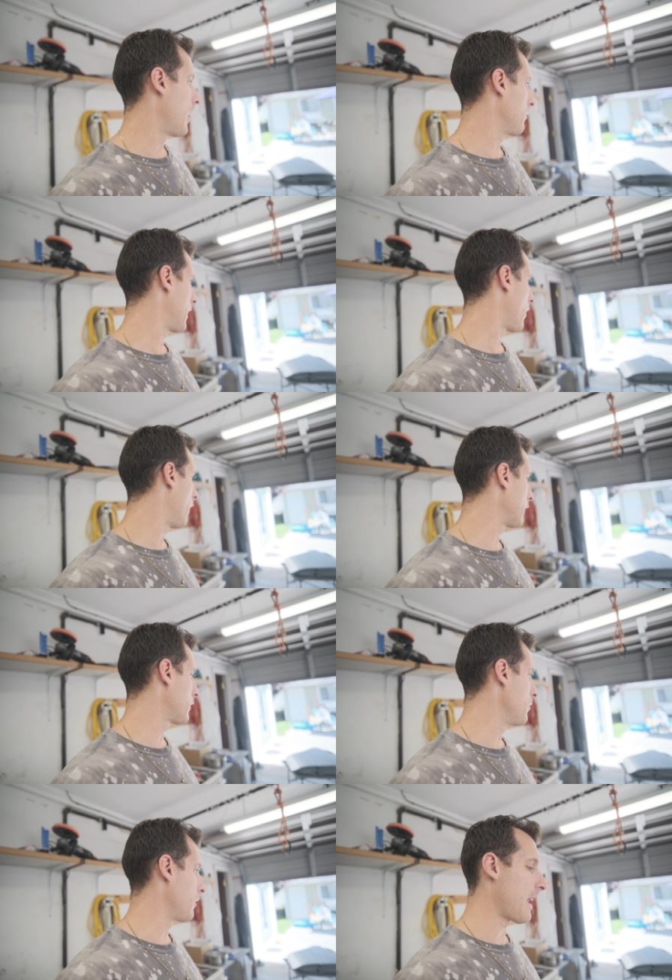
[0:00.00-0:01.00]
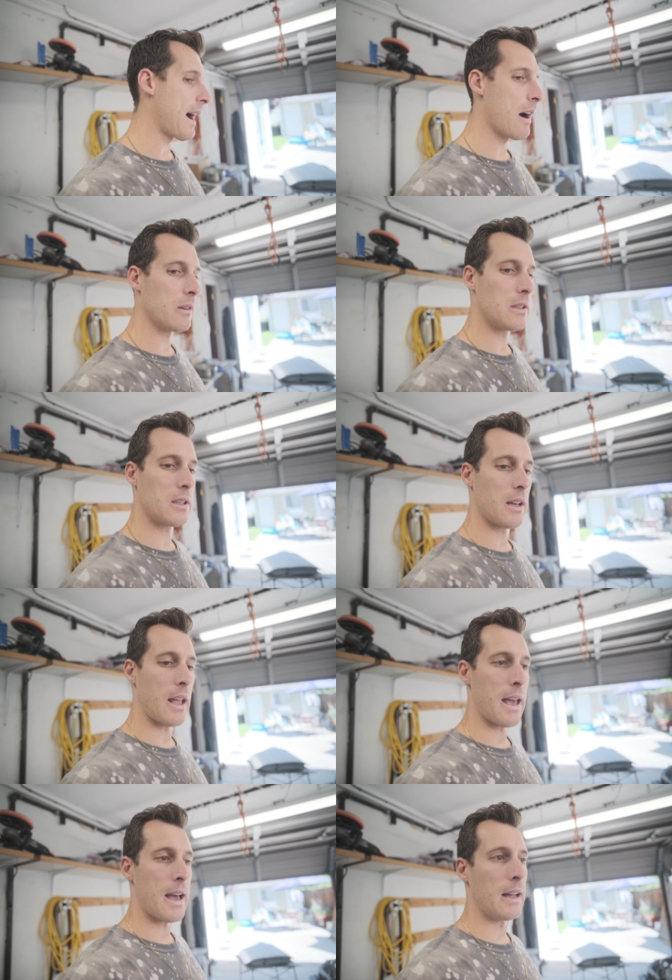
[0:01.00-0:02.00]
get it all smoothed out,
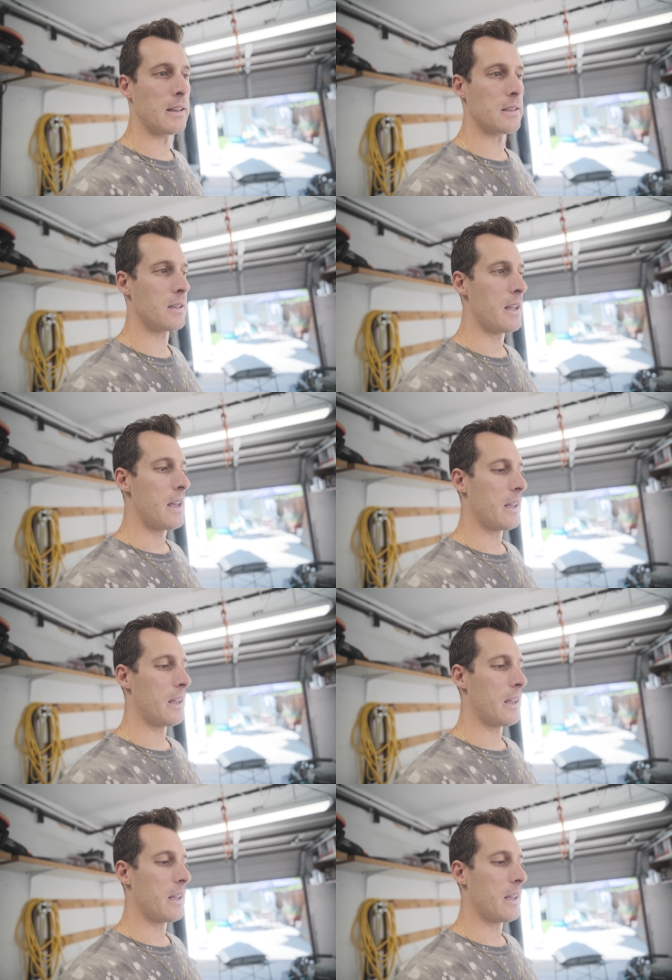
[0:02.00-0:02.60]
and